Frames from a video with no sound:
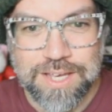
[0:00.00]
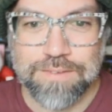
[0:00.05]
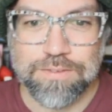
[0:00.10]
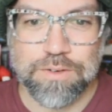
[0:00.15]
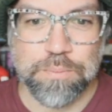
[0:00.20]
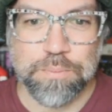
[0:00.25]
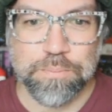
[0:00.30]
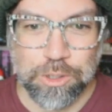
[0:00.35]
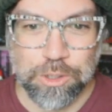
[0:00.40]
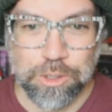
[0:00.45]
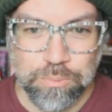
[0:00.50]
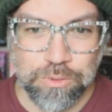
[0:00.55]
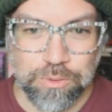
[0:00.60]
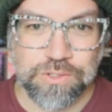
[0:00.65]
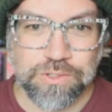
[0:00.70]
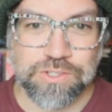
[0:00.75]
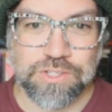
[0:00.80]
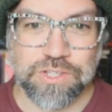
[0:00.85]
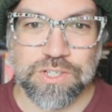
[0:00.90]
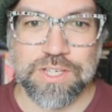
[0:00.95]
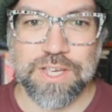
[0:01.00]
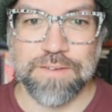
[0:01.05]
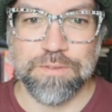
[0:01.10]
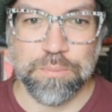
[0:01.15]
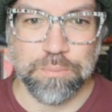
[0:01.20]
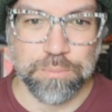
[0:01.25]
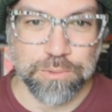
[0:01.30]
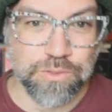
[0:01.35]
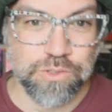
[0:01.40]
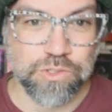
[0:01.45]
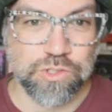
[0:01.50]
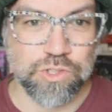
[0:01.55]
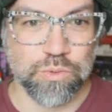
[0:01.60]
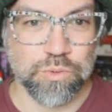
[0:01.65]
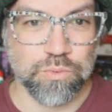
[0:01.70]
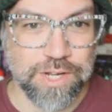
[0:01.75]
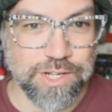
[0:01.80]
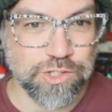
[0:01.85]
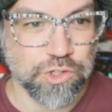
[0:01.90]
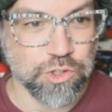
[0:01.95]
have your purples, you have your blues, your
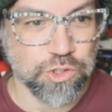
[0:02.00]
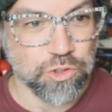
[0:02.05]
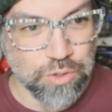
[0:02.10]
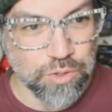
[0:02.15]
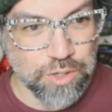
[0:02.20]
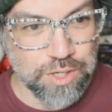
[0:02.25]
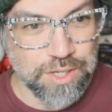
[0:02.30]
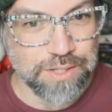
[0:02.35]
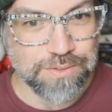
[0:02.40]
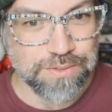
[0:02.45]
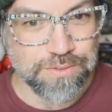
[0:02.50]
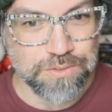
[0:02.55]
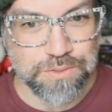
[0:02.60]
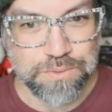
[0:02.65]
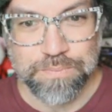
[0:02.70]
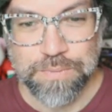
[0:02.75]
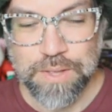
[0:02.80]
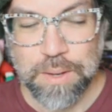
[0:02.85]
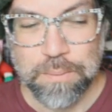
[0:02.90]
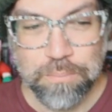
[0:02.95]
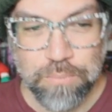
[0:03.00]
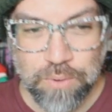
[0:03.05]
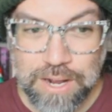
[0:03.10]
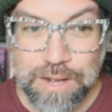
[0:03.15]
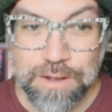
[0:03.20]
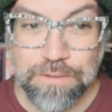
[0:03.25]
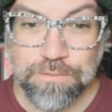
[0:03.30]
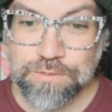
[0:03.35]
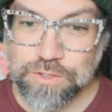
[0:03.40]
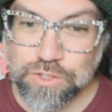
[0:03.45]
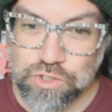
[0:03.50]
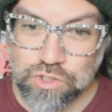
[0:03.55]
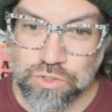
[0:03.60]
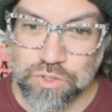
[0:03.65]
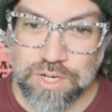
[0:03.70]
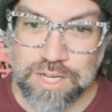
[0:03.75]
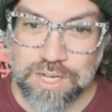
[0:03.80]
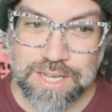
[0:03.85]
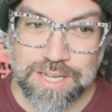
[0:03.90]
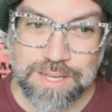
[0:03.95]
reds, your greens, brown for the
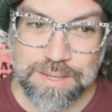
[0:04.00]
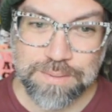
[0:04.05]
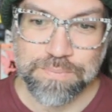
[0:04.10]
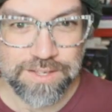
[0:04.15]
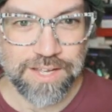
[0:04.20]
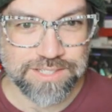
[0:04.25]
tree.